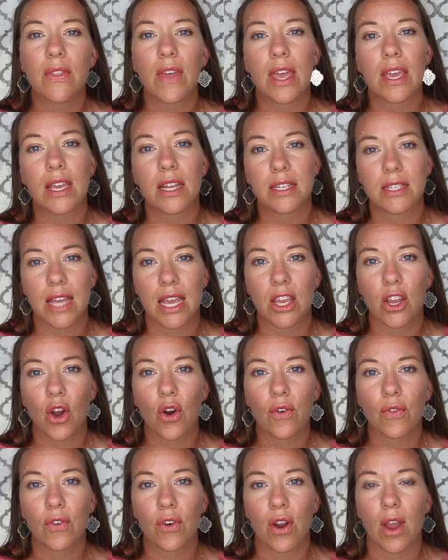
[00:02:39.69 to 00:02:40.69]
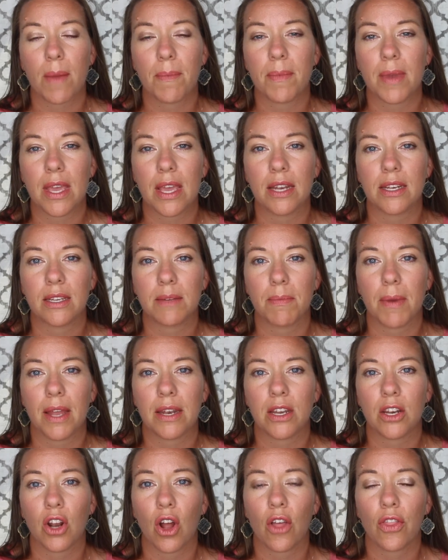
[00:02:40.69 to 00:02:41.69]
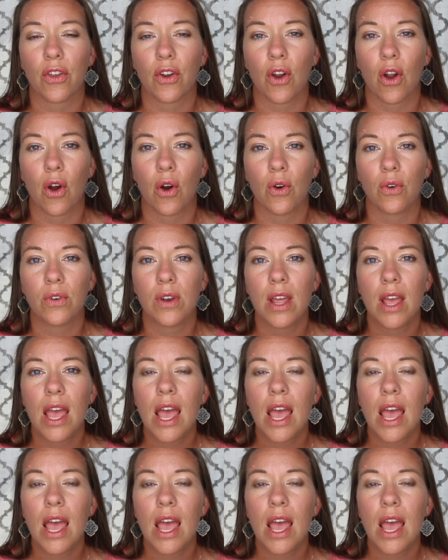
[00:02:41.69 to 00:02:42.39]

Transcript: they can take over and be independent on their own